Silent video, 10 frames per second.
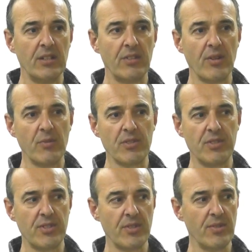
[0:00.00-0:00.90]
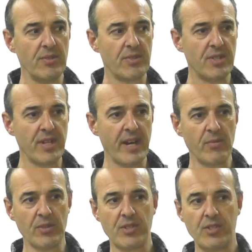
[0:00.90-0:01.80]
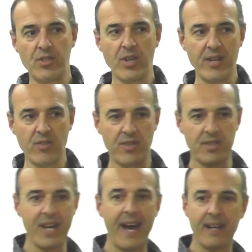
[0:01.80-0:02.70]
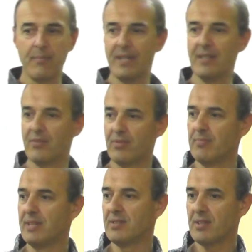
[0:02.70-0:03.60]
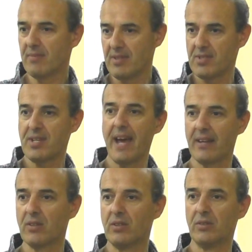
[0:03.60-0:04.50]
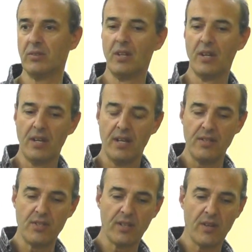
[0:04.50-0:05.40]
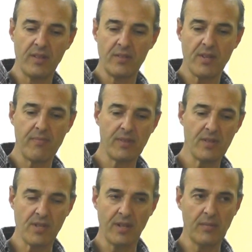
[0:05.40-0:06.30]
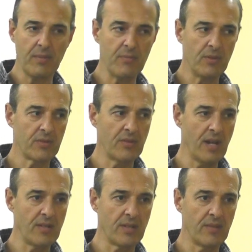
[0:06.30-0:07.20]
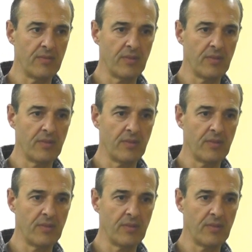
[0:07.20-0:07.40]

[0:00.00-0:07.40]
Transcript: So today I wanted to change the tack a bit from being something that's technical into going something that's a little bit more creative.